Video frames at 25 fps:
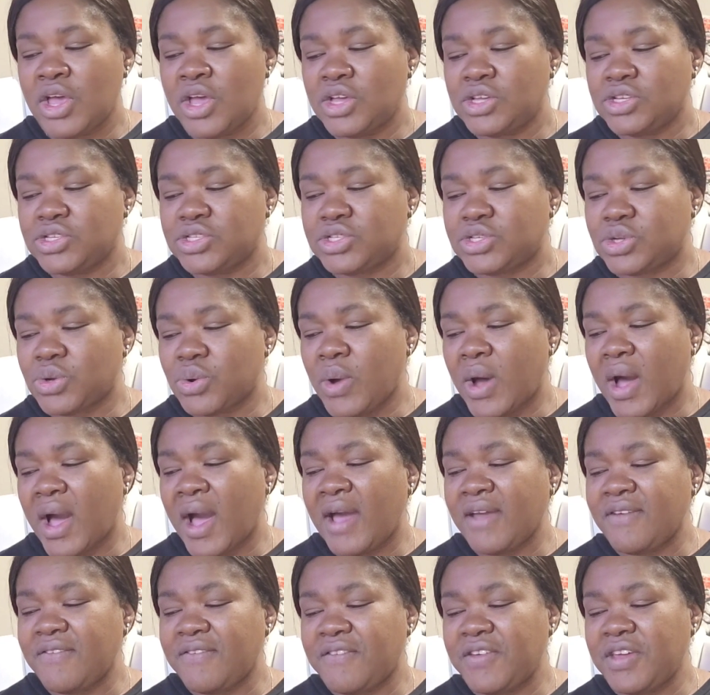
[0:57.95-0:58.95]
So
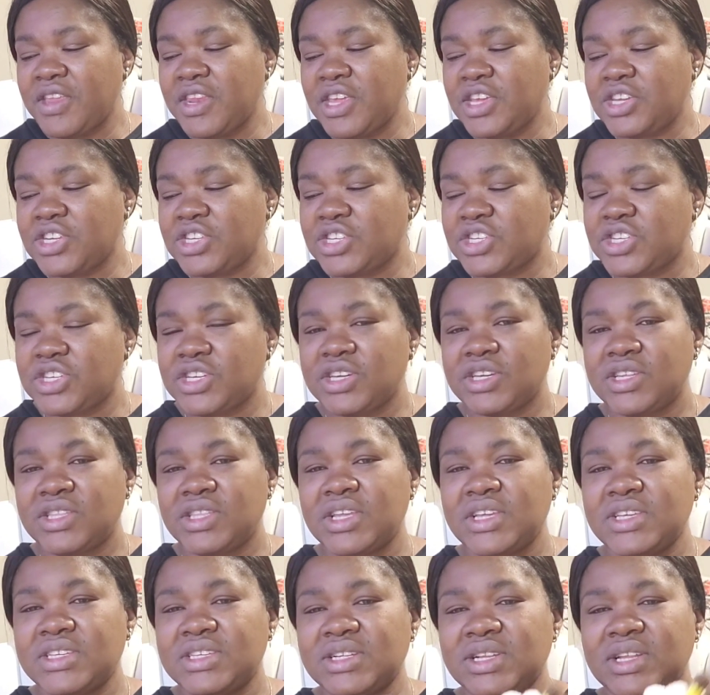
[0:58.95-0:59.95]
I finished
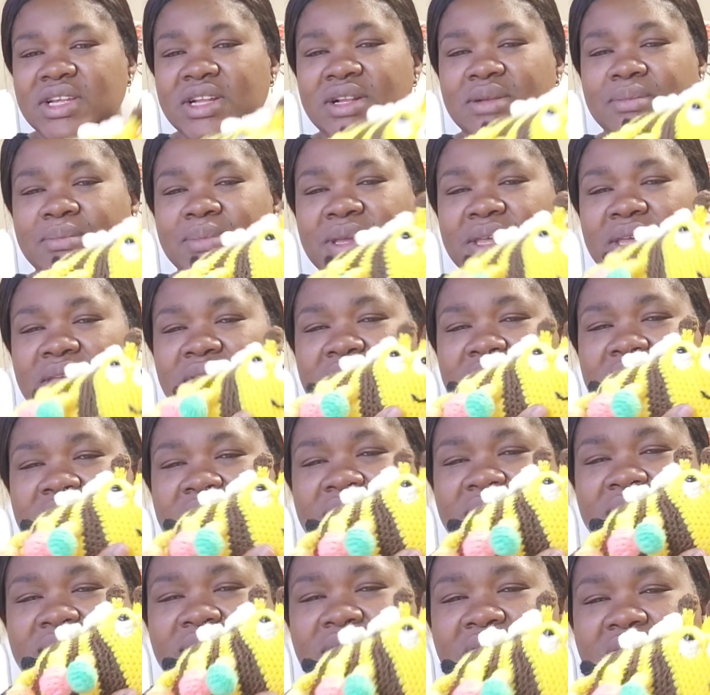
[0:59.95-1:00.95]
this little bee
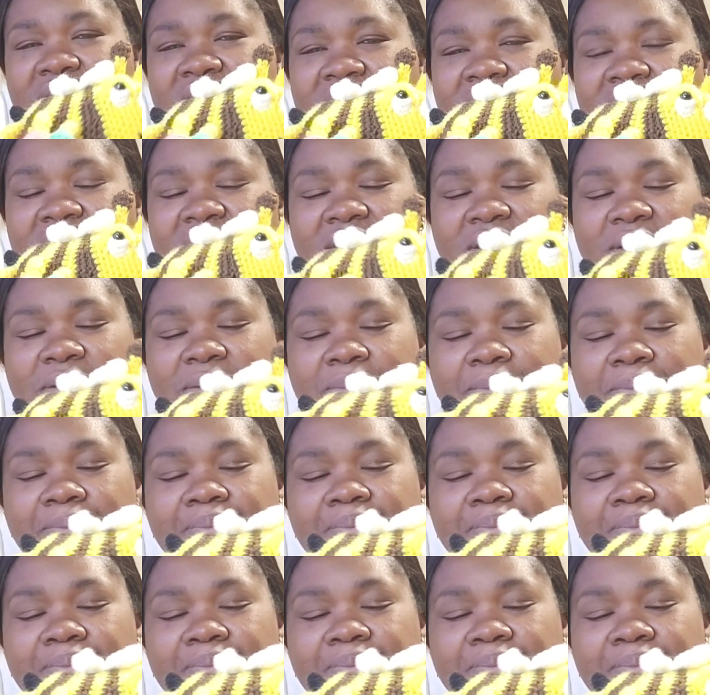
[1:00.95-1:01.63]
right here,